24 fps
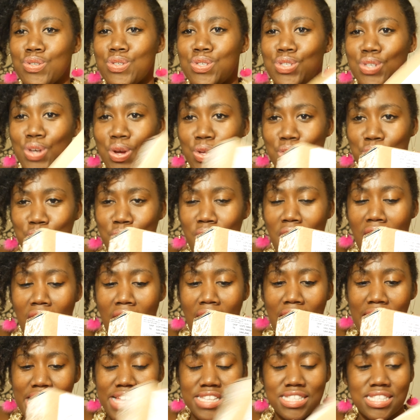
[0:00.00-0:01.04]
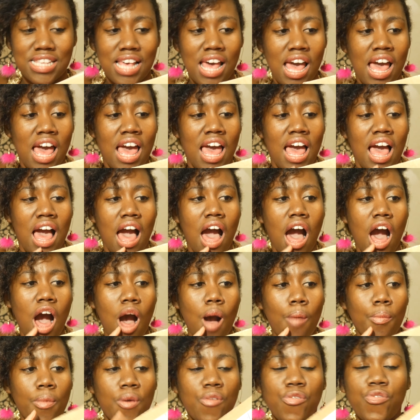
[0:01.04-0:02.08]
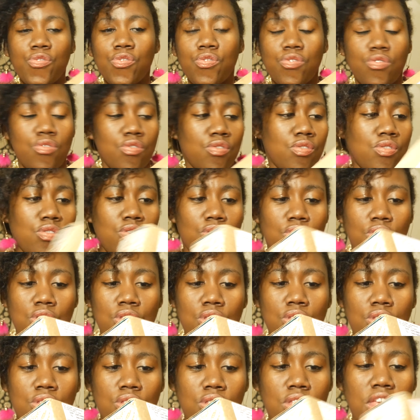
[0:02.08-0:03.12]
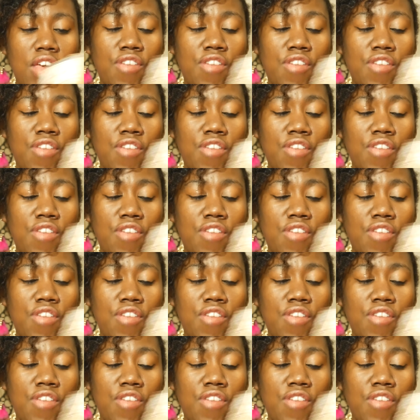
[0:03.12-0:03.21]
show you guys um, if,